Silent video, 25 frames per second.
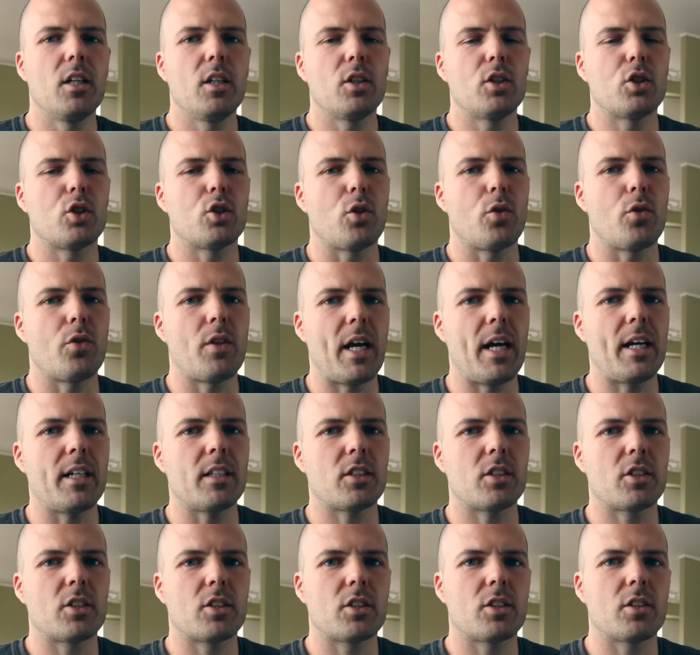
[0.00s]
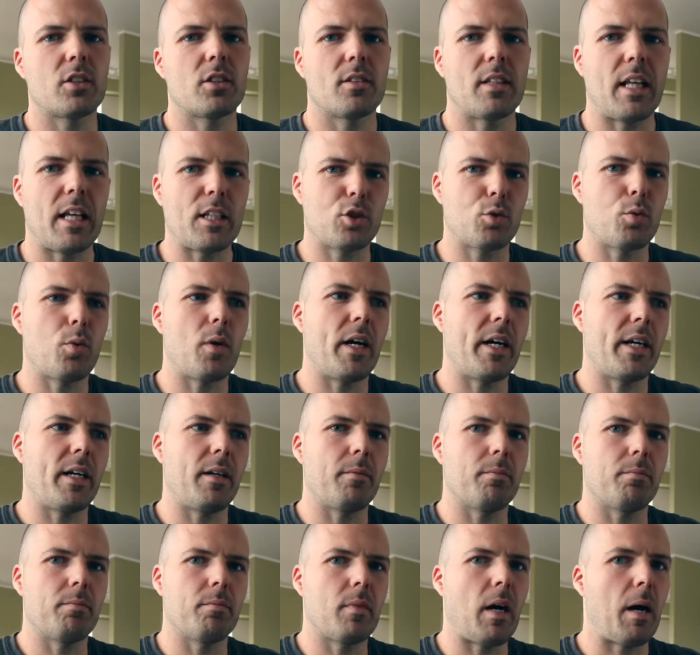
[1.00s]
So that's why
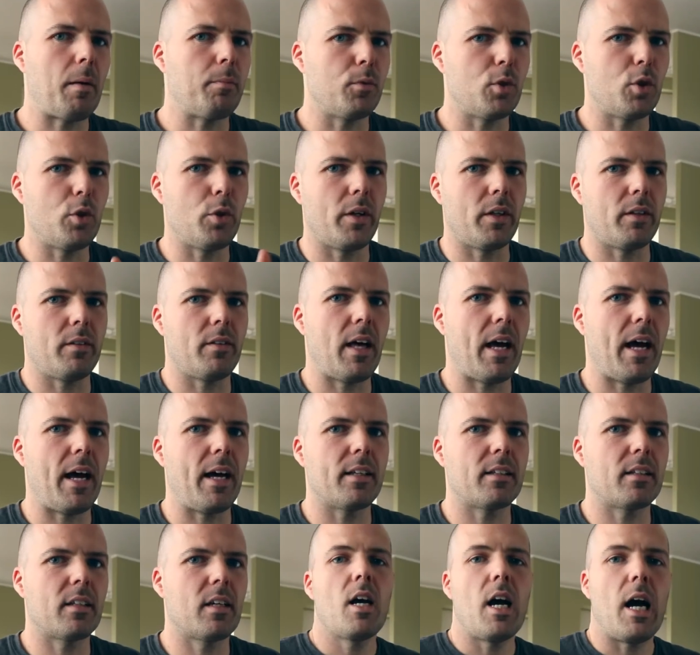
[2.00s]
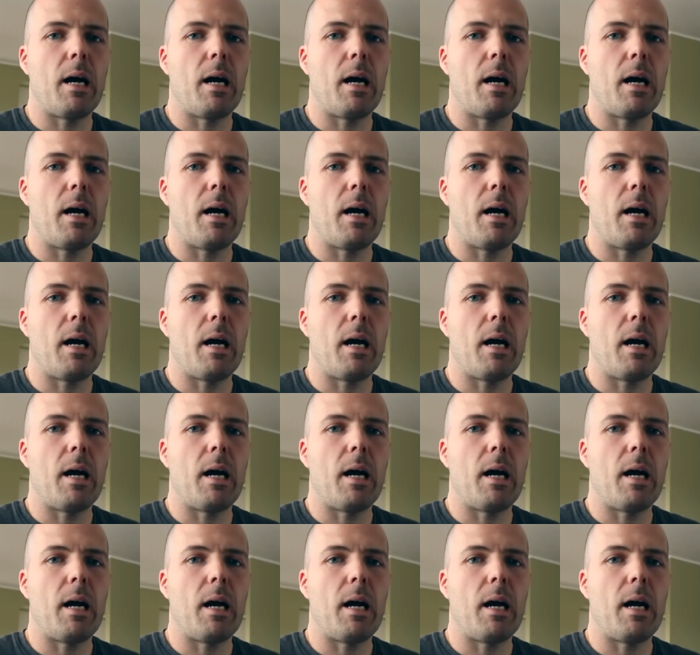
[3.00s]
I'm doing that.